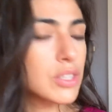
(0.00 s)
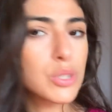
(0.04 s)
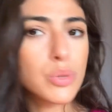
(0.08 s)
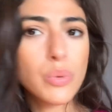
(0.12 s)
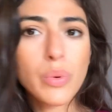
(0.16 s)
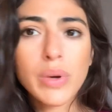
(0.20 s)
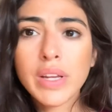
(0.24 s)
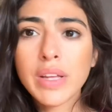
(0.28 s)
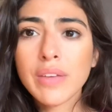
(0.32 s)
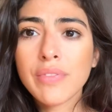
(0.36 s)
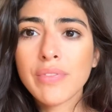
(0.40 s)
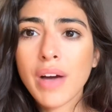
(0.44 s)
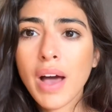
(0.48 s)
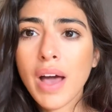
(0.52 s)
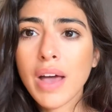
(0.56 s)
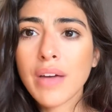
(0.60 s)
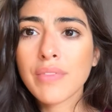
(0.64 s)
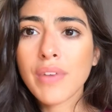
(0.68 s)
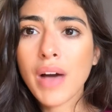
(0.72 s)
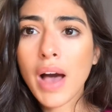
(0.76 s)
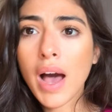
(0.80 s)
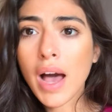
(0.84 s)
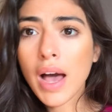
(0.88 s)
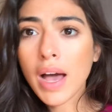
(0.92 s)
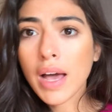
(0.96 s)

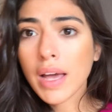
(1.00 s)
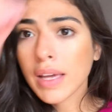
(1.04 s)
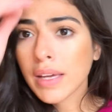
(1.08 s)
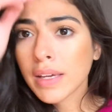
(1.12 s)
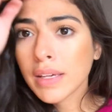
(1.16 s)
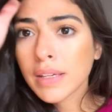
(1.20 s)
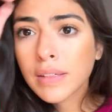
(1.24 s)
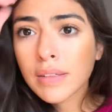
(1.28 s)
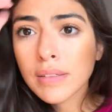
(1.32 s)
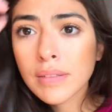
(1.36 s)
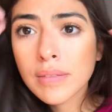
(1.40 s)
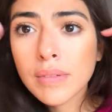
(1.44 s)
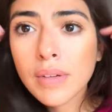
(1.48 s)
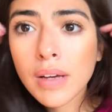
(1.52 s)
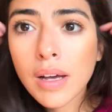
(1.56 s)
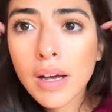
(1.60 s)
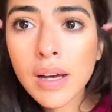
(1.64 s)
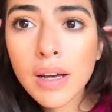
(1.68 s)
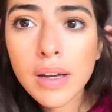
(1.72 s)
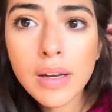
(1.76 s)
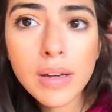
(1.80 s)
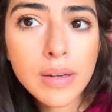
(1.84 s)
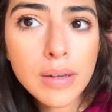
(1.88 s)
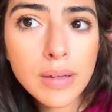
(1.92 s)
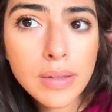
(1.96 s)
25i
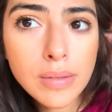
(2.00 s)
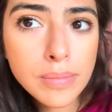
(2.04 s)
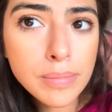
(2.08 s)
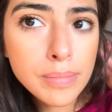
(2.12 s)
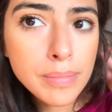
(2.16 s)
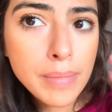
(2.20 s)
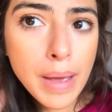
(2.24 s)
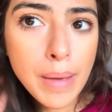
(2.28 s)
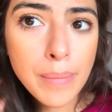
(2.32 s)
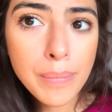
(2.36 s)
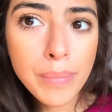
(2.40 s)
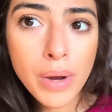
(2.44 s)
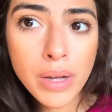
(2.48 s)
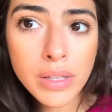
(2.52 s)
matte